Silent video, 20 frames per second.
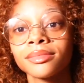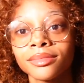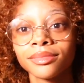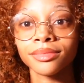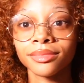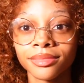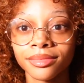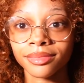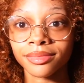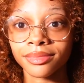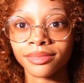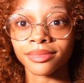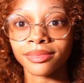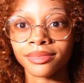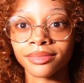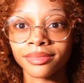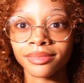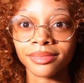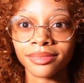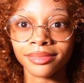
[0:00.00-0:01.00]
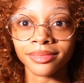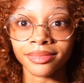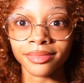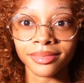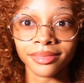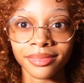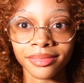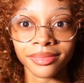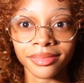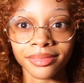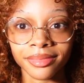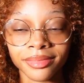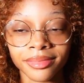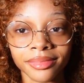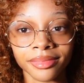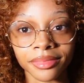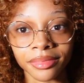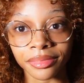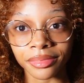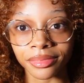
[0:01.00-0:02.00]

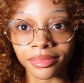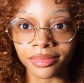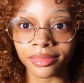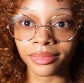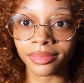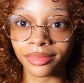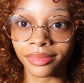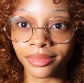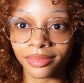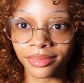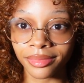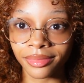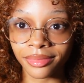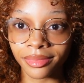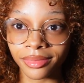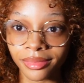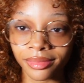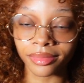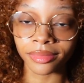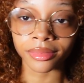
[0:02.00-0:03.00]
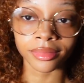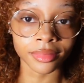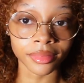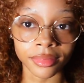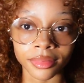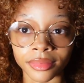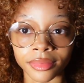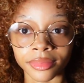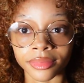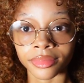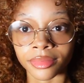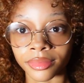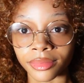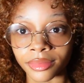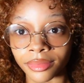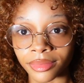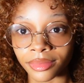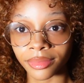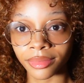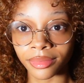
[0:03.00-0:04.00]

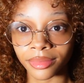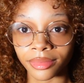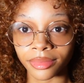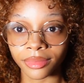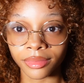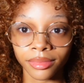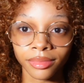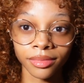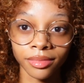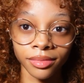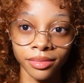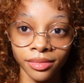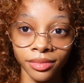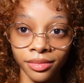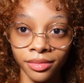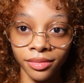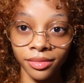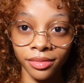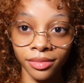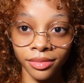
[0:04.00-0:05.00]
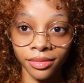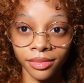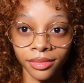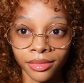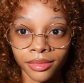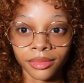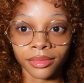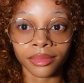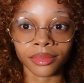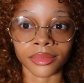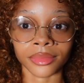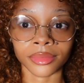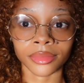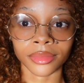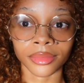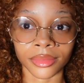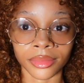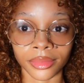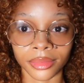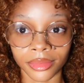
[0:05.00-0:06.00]

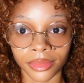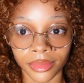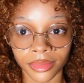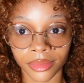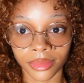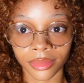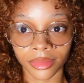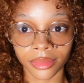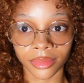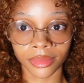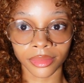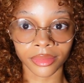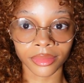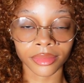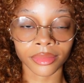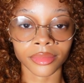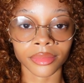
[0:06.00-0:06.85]
(silence)